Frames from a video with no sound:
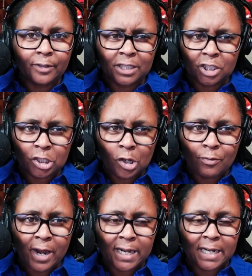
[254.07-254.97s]
It's
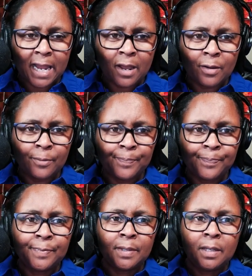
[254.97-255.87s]
slow right now
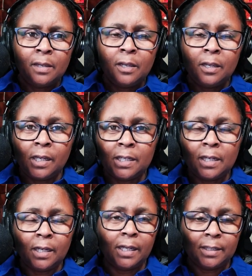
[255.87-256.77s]

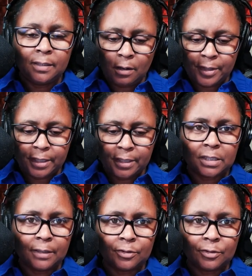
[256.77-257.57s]
and all that good stuff.